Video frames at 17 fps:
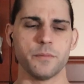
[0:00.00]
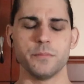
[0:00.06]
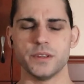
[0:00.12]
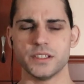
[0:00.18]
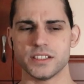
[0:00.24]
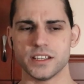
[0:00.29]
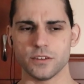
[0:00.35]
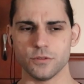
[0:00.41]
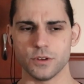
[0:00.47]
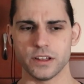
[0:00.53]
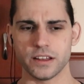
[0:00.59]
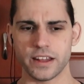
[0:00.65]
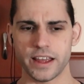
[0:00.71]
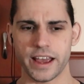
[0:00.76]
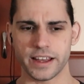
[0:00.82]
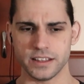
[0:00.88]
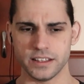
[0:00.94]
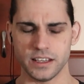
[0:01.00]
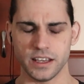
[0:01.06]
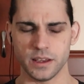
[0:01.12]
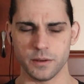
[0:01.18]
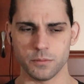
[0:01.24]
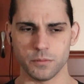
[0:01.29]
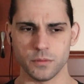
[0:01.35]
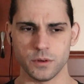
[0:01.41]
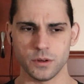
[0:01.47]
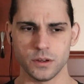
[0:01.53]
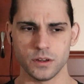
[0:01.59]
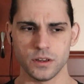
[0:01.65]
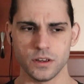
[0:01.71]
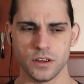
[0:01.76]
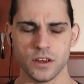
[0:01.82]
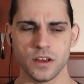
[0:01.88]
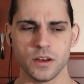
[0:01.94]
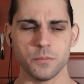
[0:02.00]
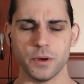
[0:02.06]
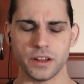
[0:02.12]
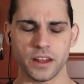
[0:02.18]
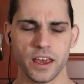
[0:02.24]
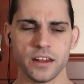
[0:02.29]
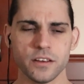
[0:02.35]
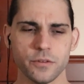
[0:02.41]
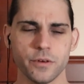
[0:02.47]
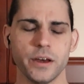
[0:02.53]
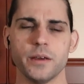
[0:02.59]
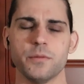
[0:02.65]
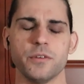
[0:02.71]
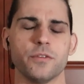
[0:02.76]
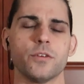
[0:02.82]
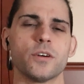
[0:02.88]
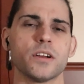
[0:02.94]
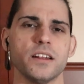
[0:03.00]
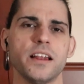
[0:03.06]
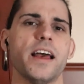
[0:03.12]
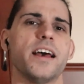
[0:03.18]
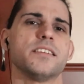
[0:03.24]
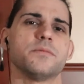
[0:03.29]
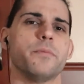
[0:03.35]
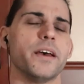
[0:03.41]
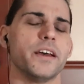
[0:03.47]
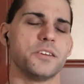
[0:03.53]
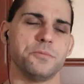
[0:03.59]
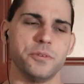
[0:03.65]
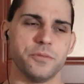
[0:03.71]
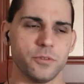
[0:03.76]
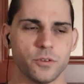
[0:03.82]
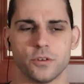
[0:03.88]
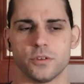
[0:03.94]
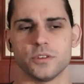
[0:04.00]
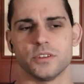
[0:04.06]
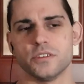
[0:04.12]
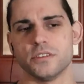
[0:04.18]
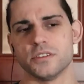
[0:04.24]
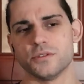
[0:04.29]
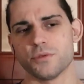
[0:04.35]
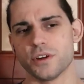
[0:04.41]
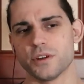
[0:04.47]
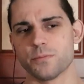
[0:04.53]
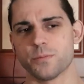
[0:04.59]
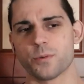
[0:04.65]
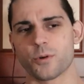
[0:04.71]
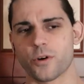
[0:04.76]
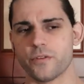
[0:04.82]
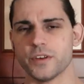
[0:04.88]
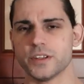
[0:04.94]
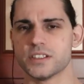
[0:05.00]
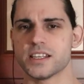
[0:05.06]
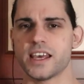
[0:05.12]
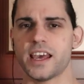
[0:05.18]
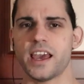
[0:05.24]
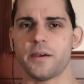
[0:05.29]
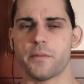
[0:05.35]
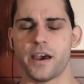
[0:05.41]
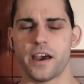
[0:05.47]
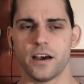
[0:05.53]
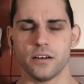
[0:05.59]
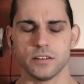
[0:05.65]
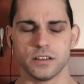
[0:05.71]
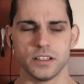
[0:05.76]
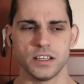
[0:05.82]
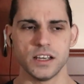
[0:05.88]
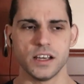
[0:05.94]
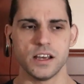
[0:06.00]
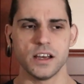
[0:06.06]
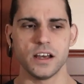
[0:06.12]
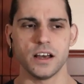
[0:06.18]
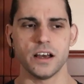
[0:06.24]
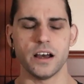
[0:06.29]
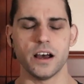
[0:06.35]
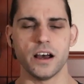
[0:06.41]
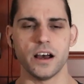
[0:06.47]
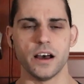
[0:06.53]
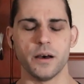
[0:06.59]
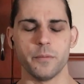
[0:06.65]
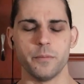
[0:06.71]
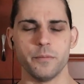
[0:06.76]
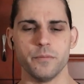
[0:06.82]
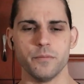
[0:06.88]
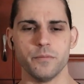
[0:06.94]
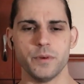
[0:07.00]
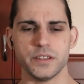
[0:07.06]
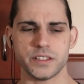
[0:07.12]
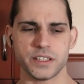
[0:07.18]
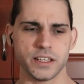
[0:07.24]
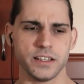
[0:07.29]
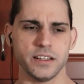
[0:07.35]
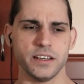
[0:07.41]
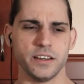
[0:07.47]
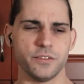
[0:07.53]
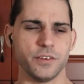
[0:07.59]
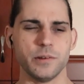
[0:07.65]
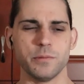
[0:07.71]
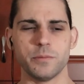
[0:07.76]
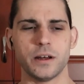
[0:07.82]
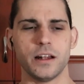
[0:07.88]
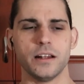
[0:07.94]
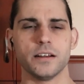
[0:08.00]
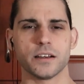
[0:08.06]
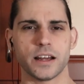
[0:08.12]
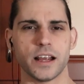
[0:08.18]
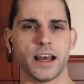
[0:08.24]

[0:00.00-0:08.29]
I'm missing one tag team. But anyway, before the last match, before the Street Profits came out, basically Finn Balor